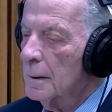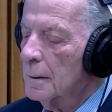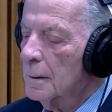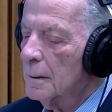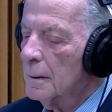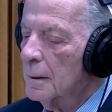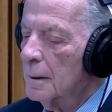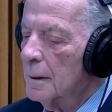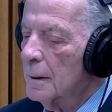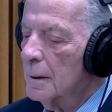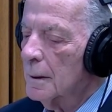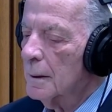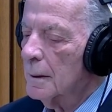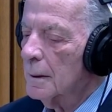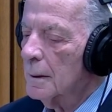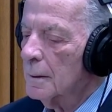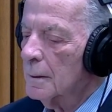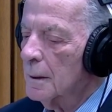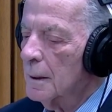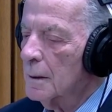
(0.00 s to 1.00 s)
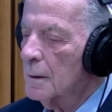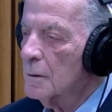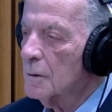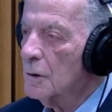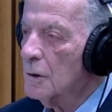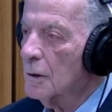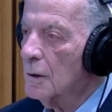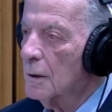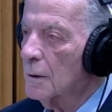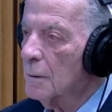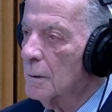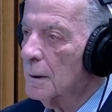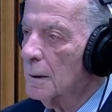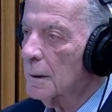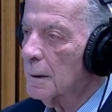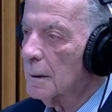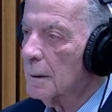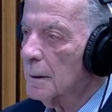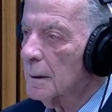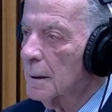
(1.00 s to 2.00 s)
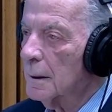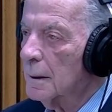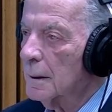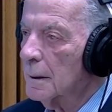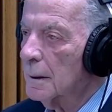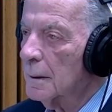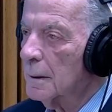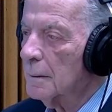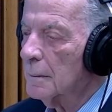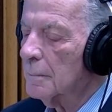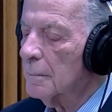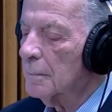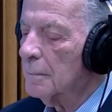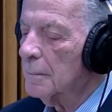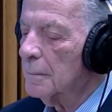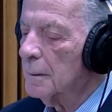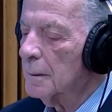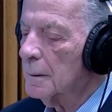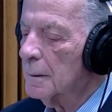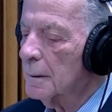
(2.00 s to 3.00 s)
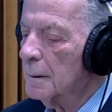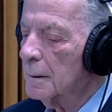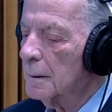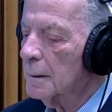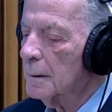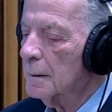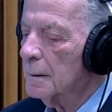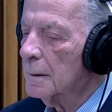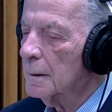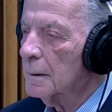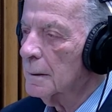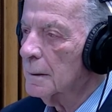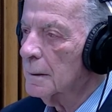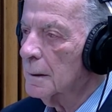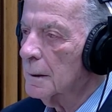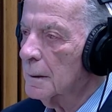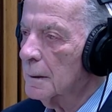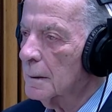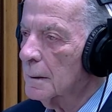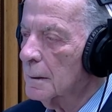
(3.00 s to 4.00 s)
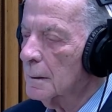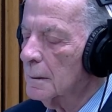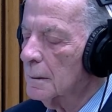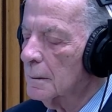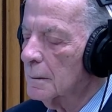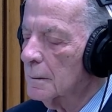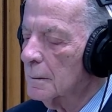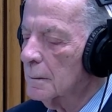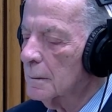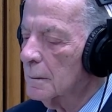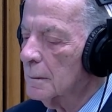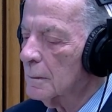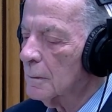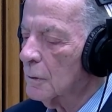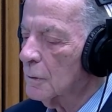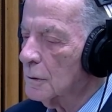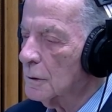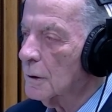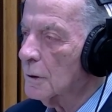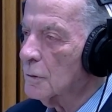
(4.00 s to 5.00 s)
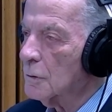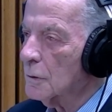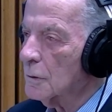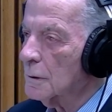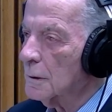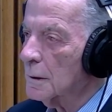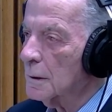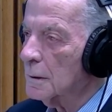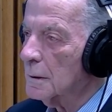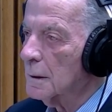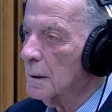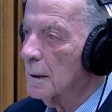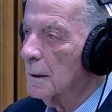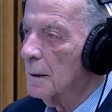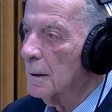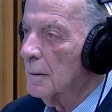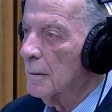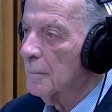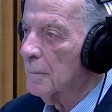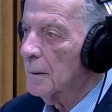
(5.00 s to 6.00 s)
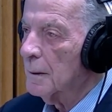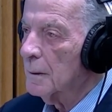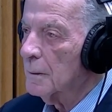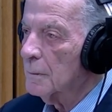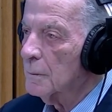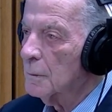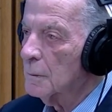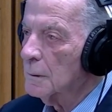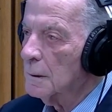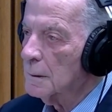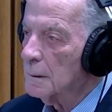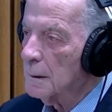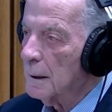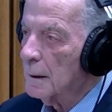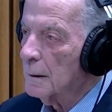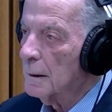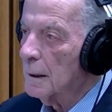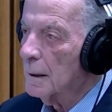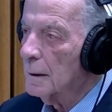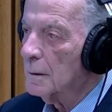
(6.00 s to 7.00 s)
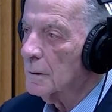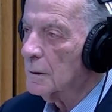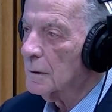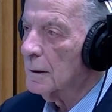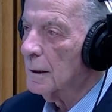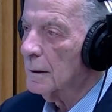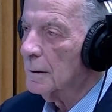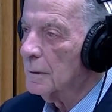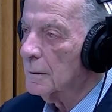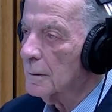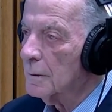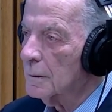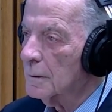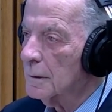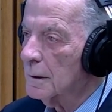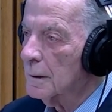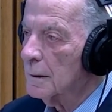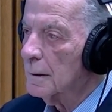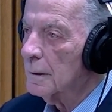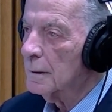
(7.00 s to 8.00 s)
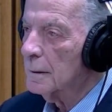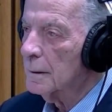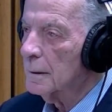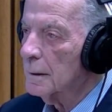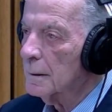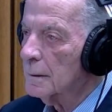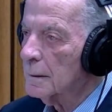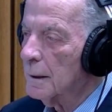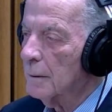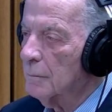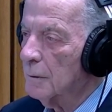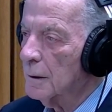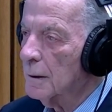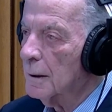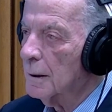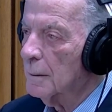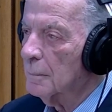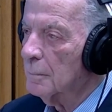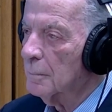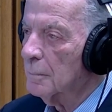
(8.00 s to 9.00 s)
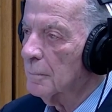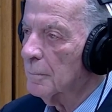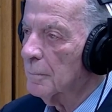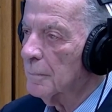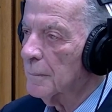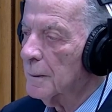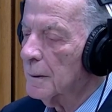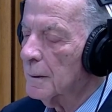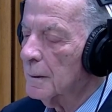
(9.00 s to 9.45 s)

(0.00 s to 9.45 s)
in uh, engineering uh, the, the, constituencies through the state legislatures has given them